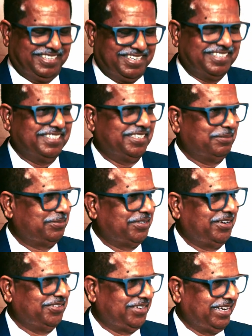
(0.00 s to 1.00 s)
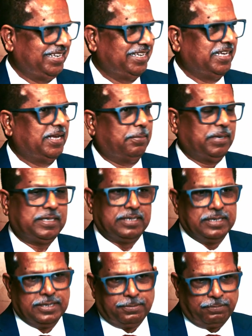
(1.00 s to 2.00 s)
Yeah, absolutely. But
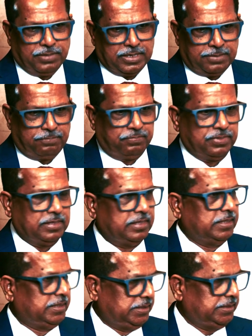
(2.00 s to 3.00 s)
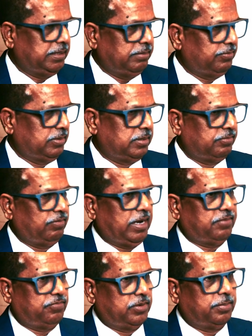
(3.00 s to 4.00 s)
the digital
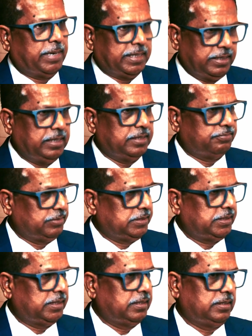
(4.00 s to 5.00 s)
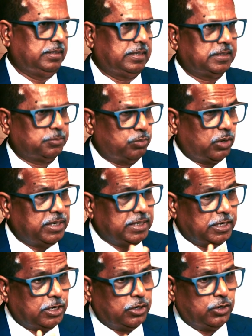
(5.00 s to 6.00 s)
platform, I really appreciate it. It has brought
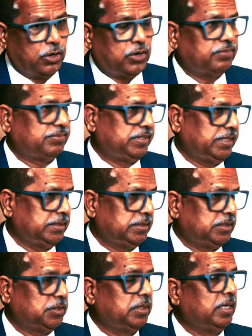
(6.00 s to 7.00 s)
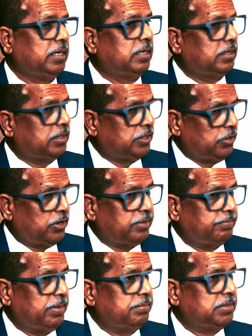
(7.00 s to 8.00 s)
in a lot of changes. A lot
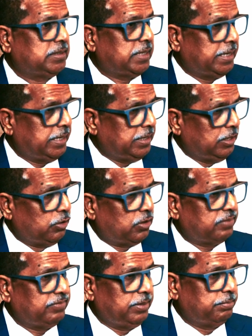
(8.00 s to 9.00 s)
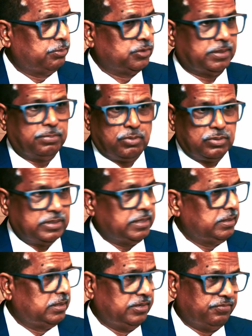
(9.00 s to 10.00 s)
of members are getting a lot of inputs about
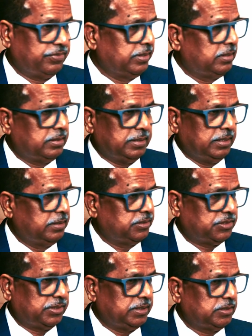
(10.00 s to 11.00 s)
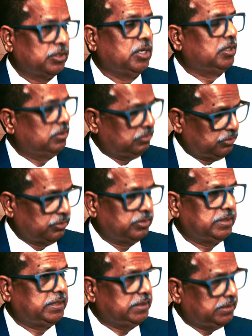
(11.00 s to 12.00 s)
the different industries. So
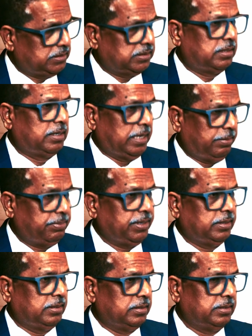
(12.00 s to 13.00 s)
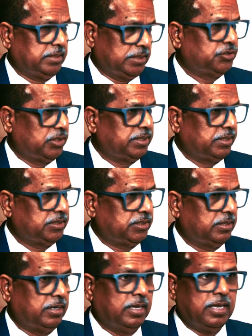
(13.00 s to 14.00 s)
it is helping young
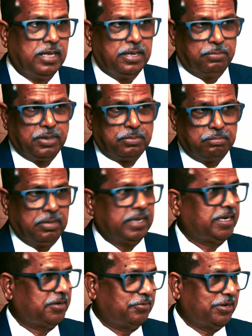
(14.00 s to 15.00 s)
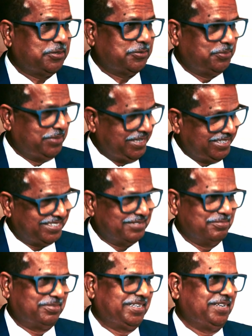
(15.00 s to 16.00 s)
generation. But my advice would be
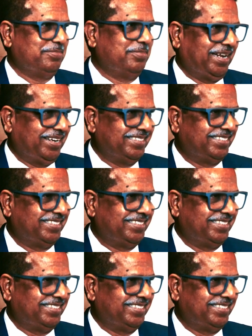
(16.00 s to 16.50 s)
keep balance.